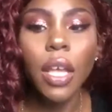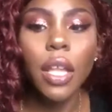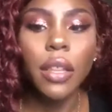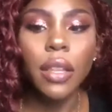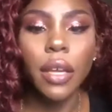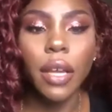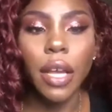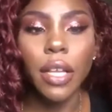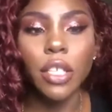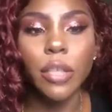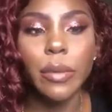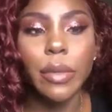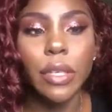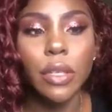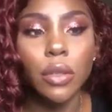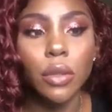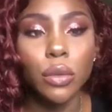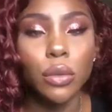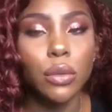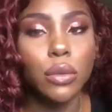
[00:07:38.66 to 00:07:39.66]
the Got To Be
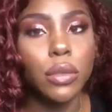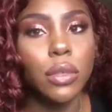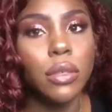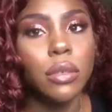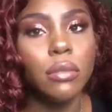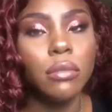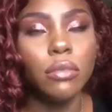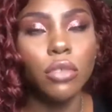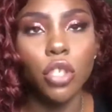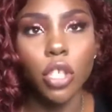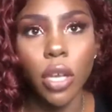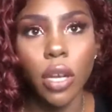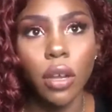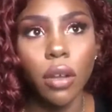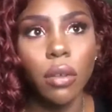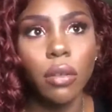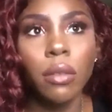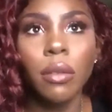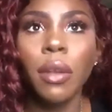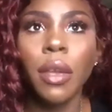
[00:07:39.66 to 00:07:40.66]
Glued
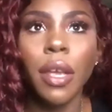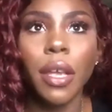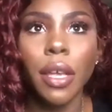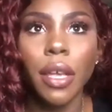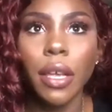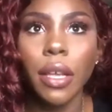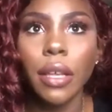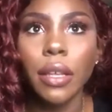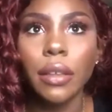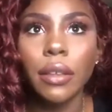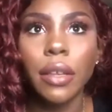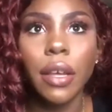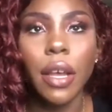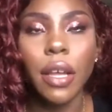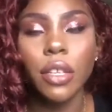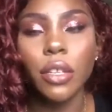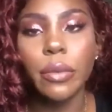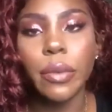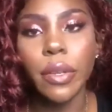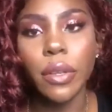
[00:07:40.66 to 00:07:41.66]
gel and the
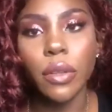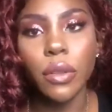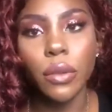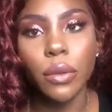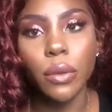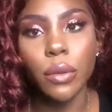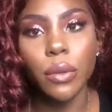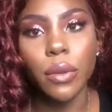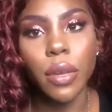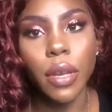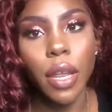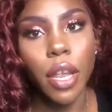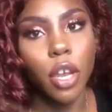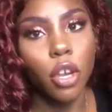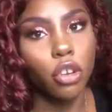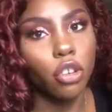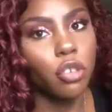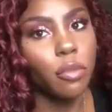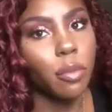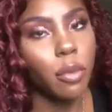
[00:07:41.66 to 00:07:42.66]
Got To Be Glued
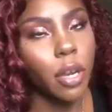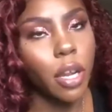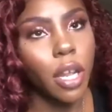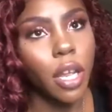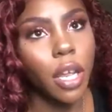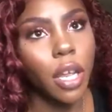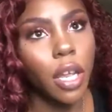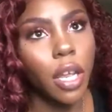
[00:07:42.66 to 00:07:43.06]
hairspray.